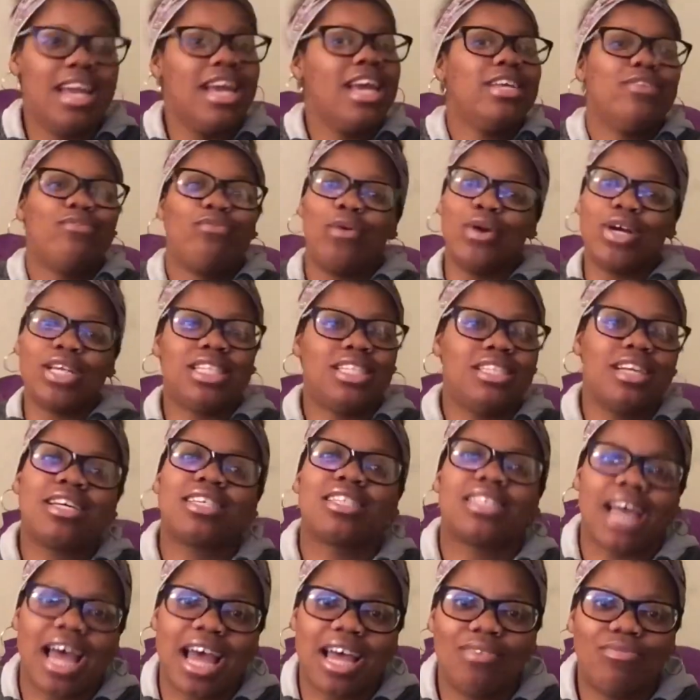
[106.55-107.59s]
His voice
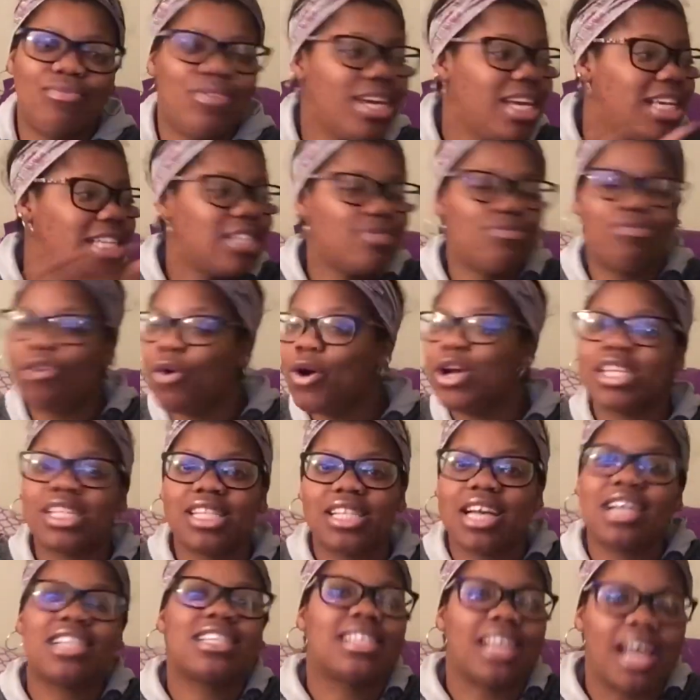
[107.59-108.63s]
does that. V's voice
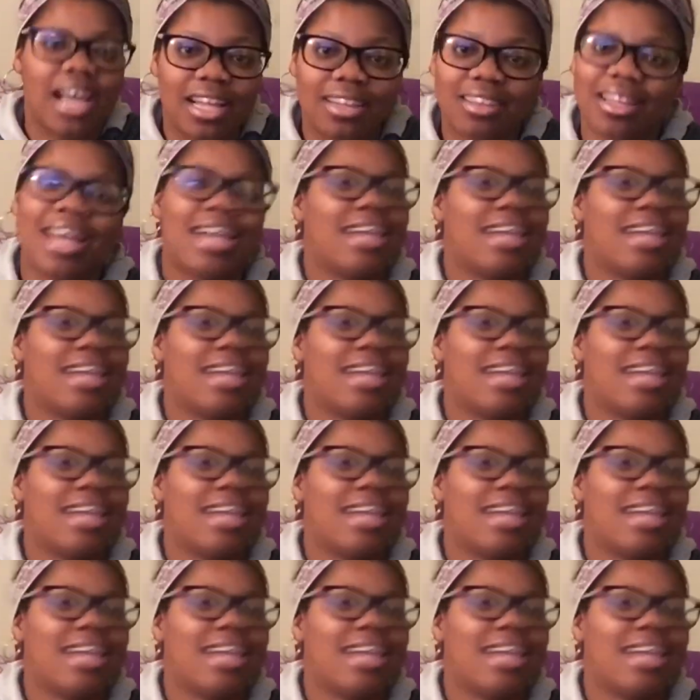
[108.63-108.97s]
does that.